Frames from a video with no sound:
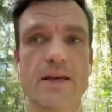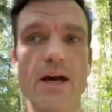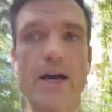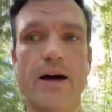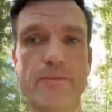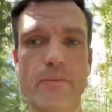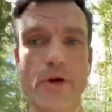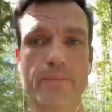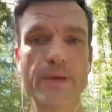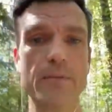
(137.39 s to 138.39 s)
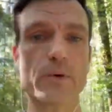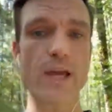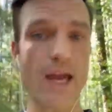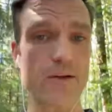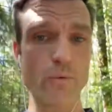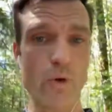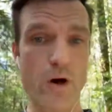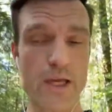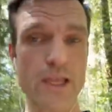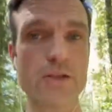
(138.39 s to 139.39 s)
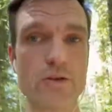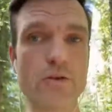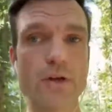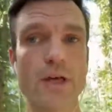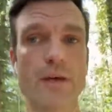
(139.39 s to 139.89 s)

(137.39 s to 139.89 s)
where people can't walk into,